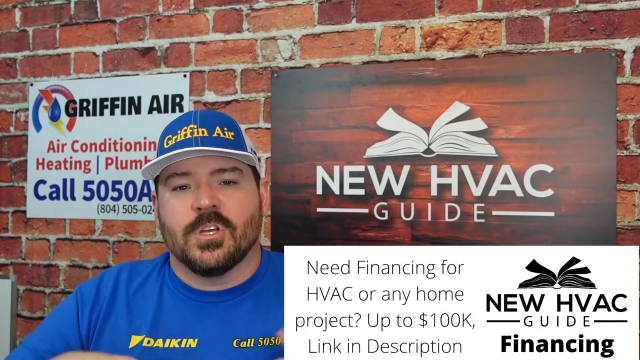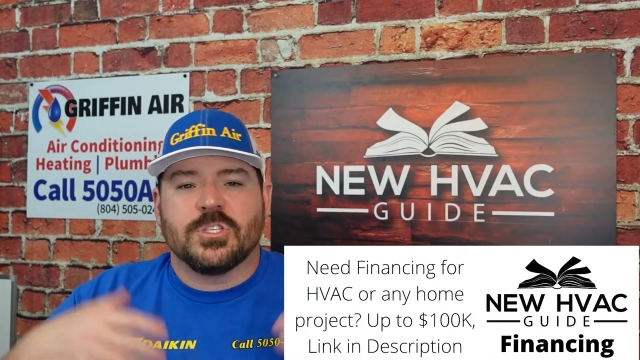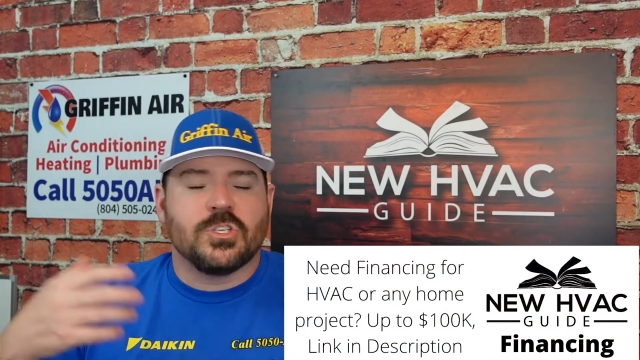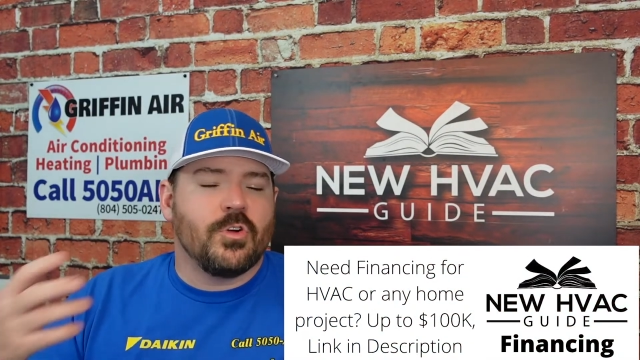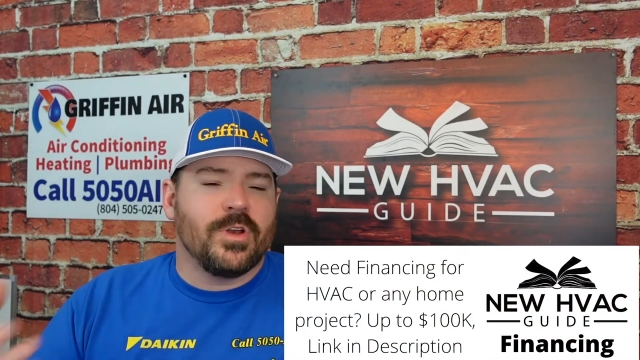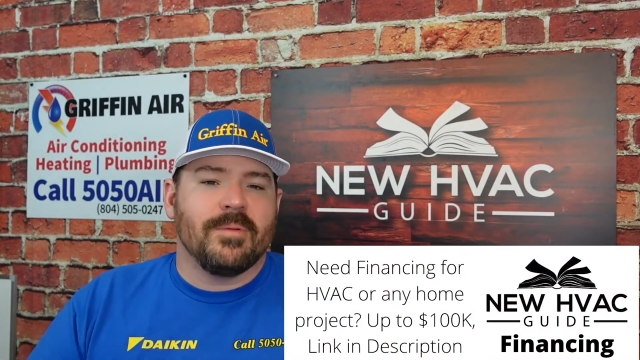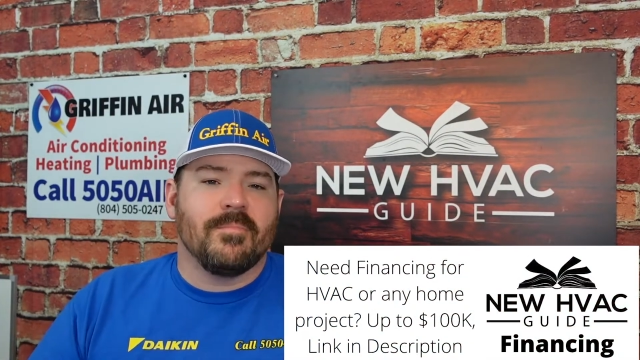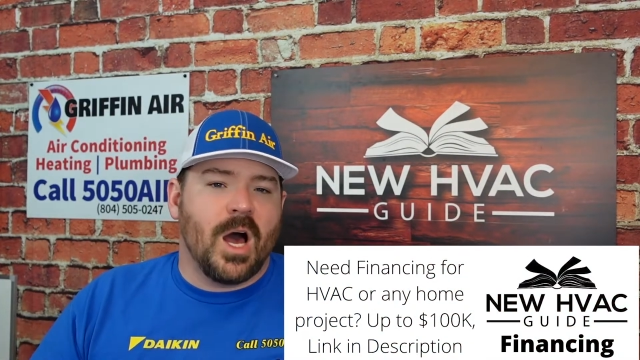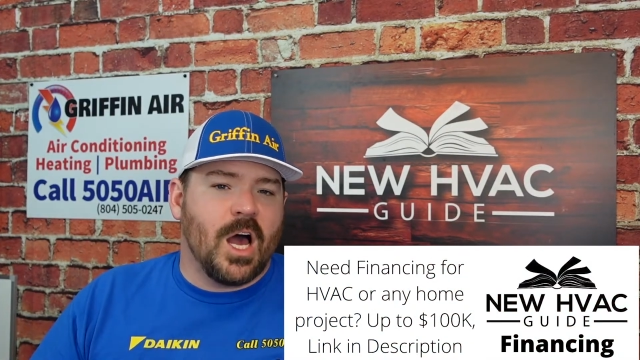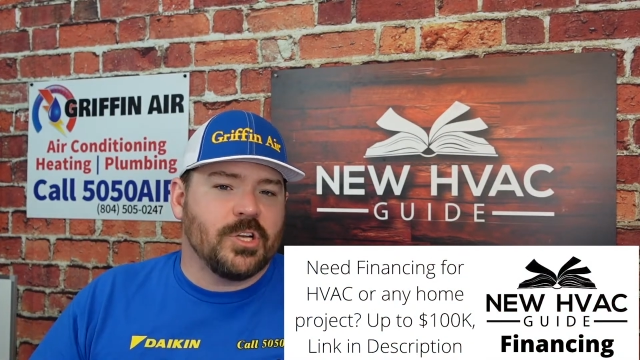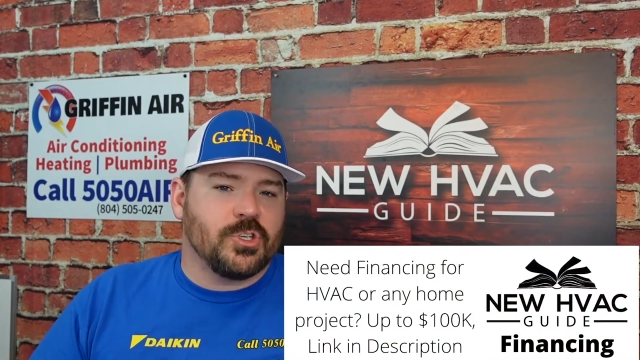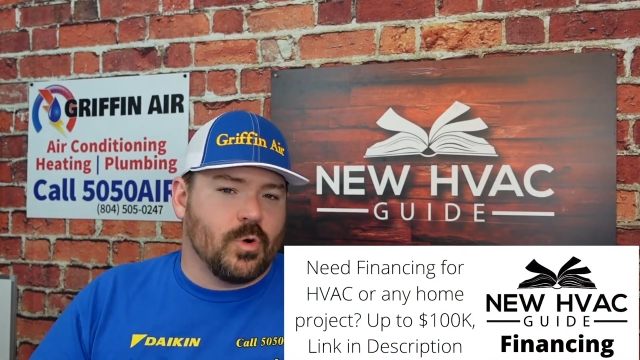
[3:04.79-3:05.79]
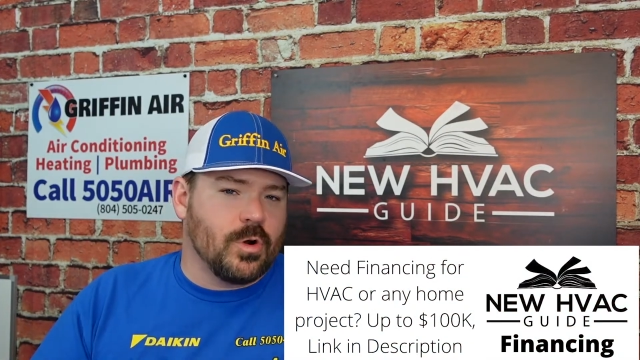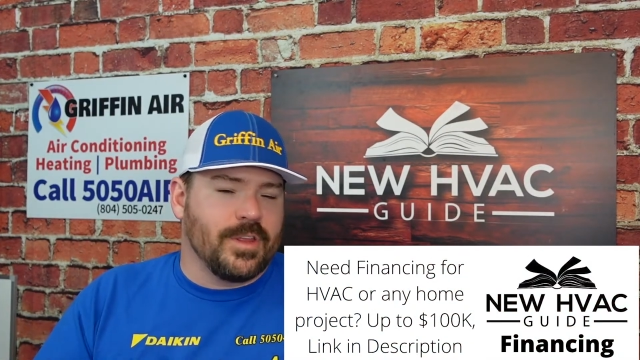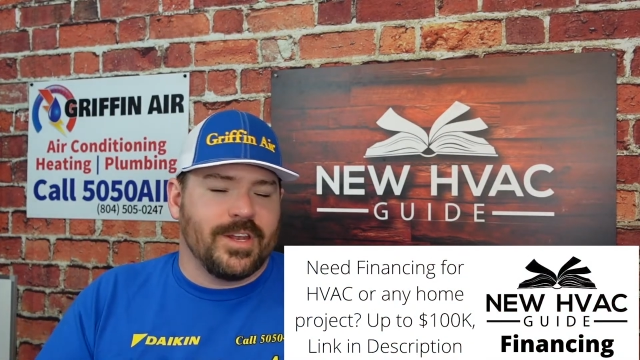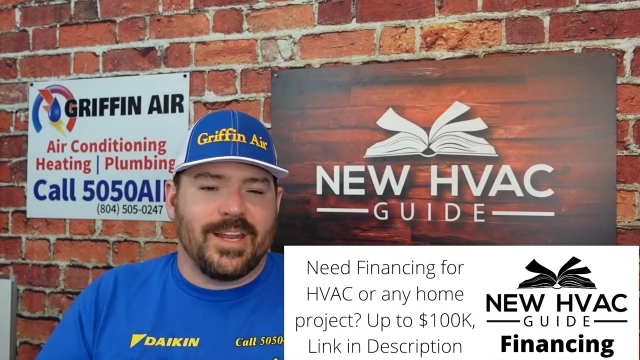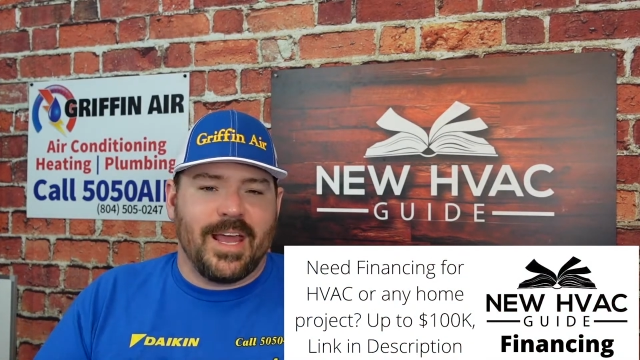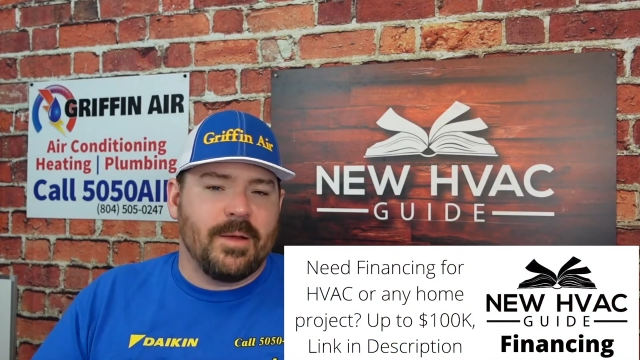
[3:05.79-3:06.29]
The zoning module or
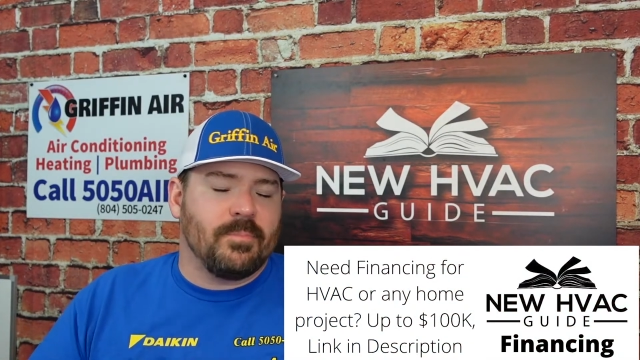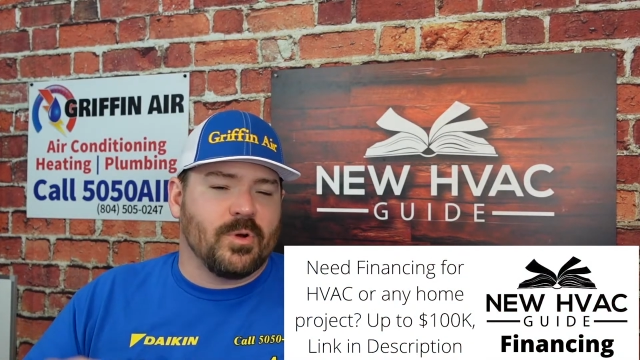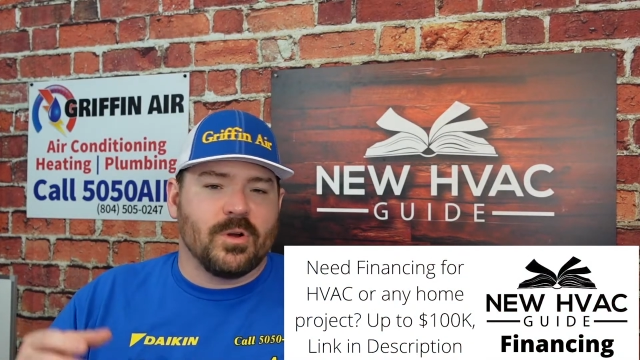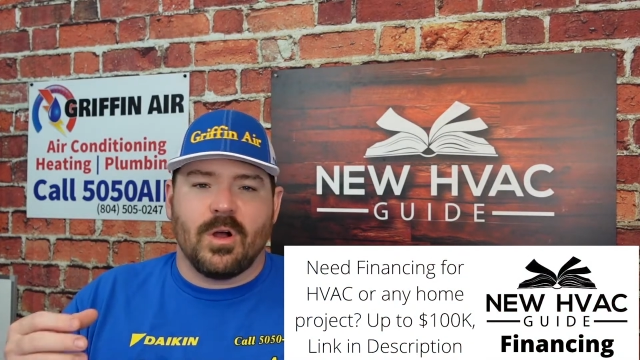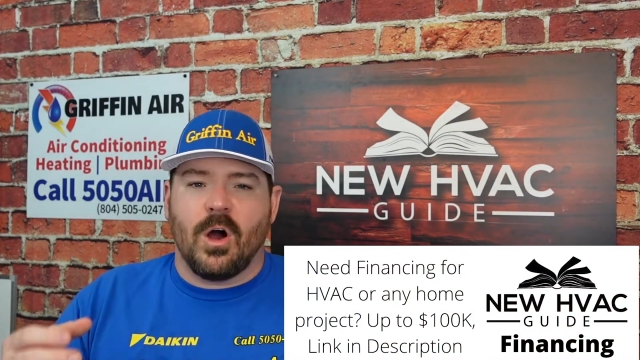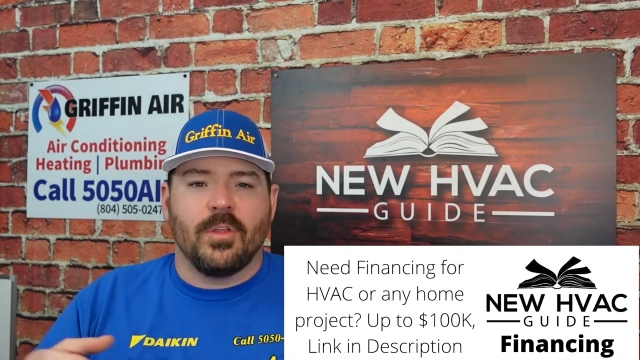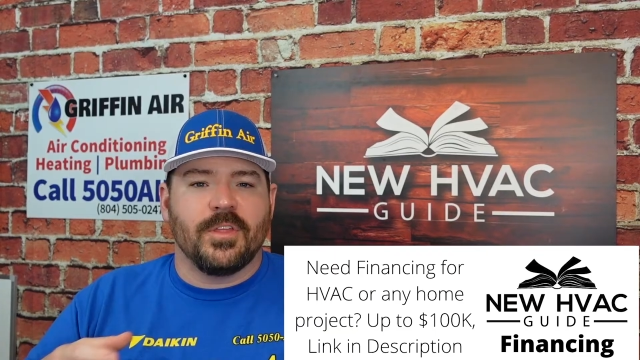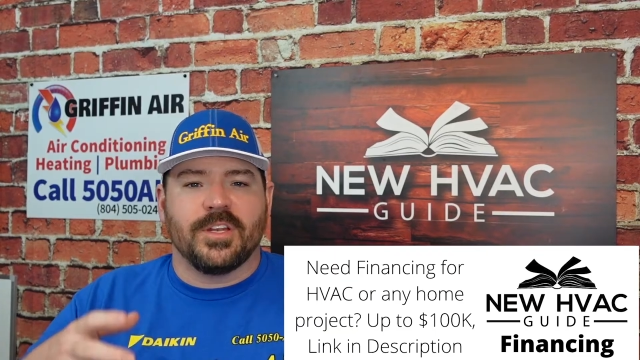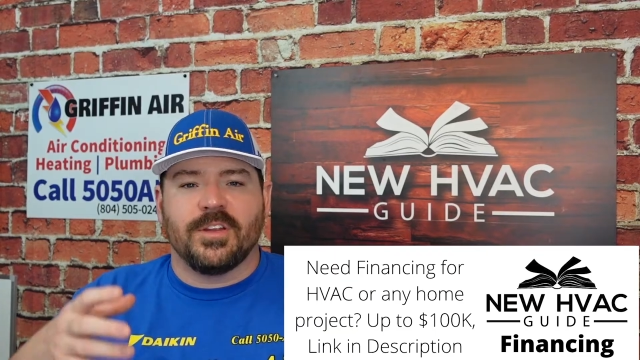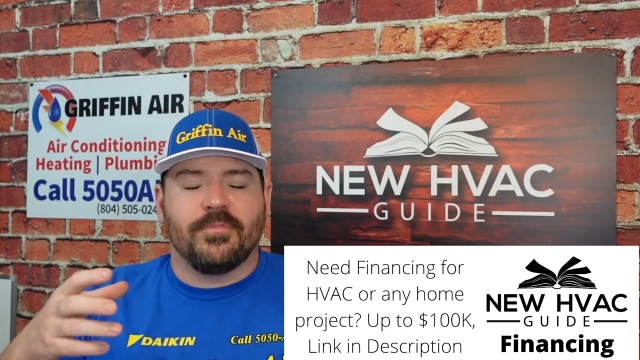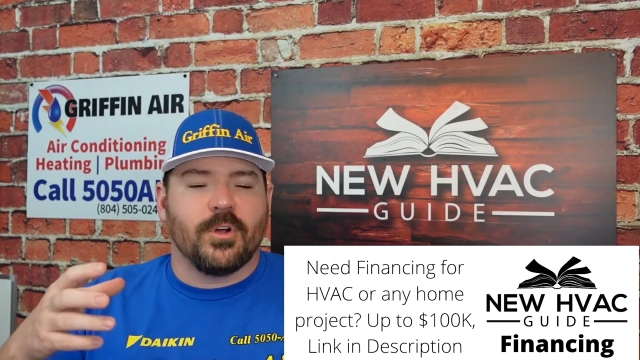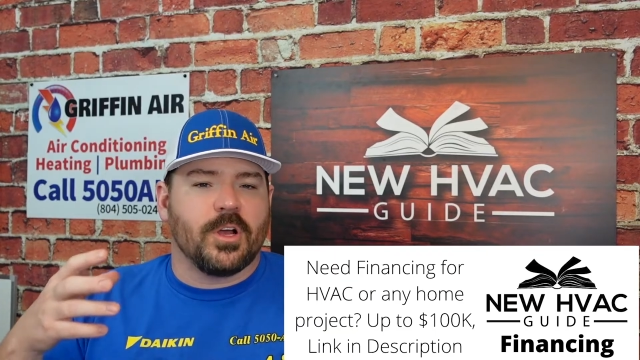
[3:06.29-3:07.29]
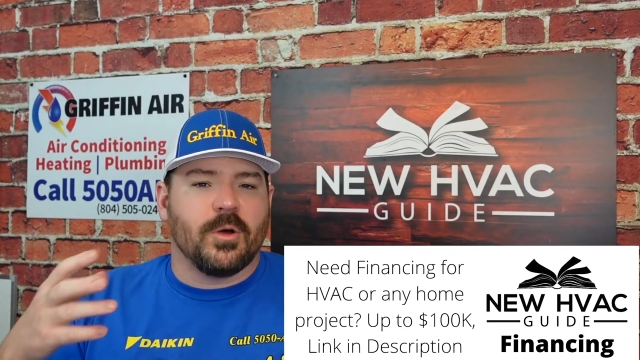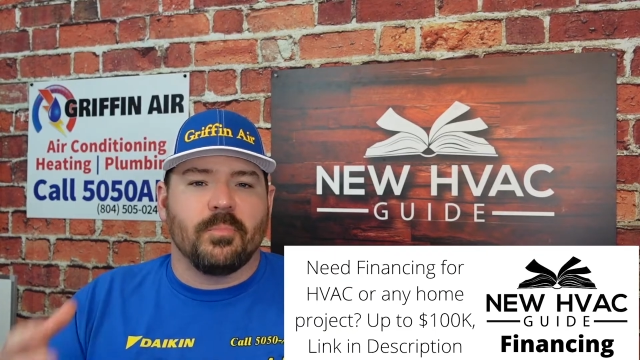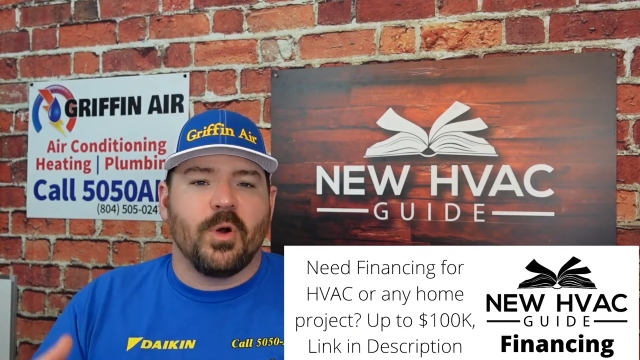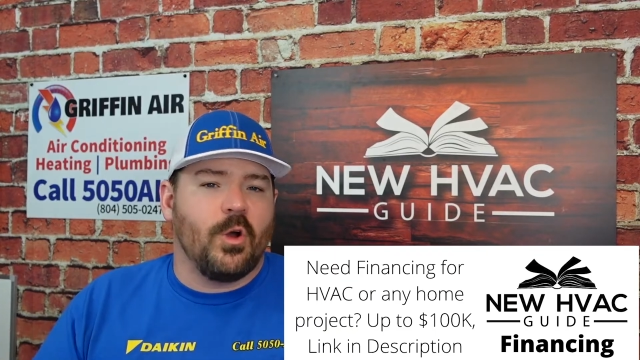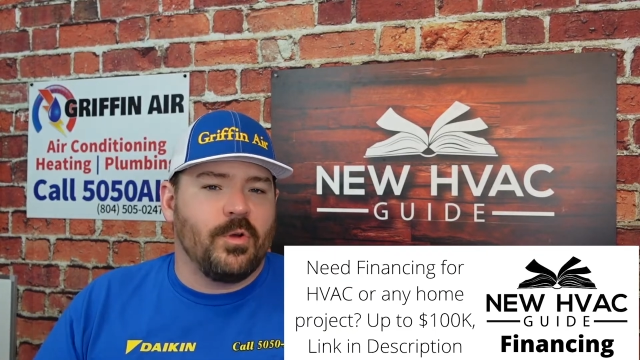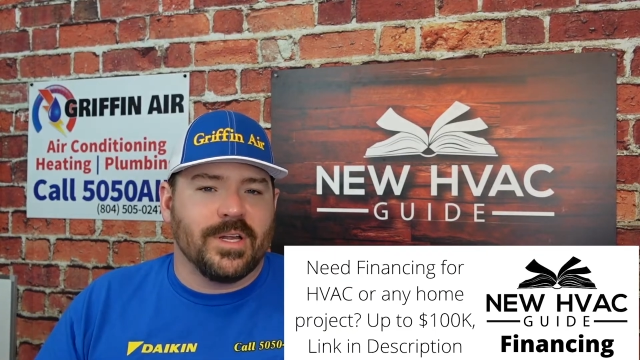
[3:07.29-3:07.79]
the damper, all the different
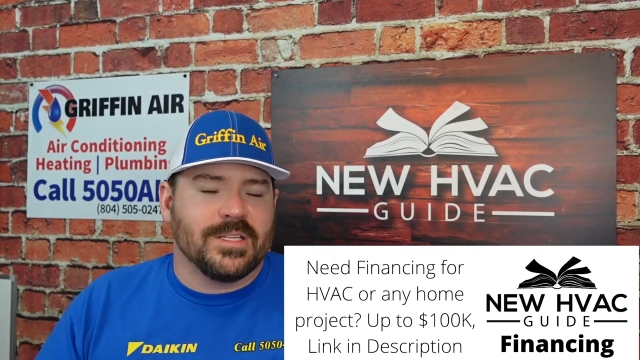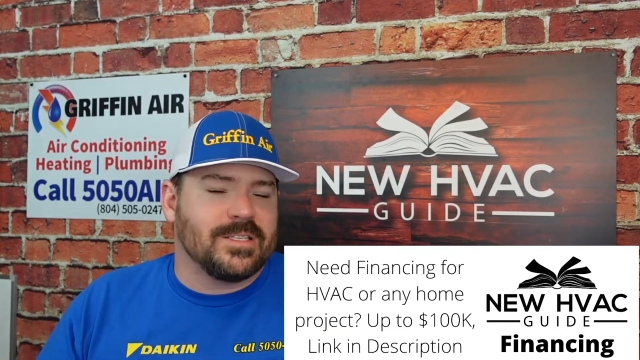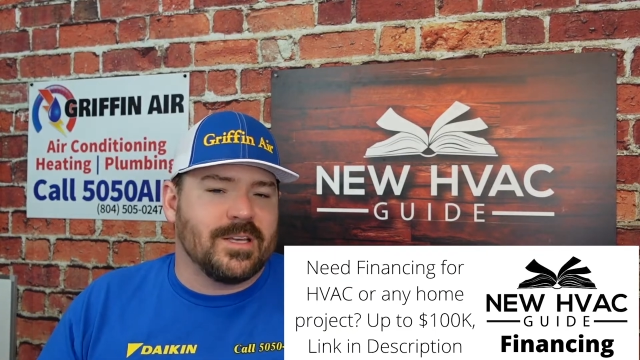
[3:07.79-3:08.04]
components,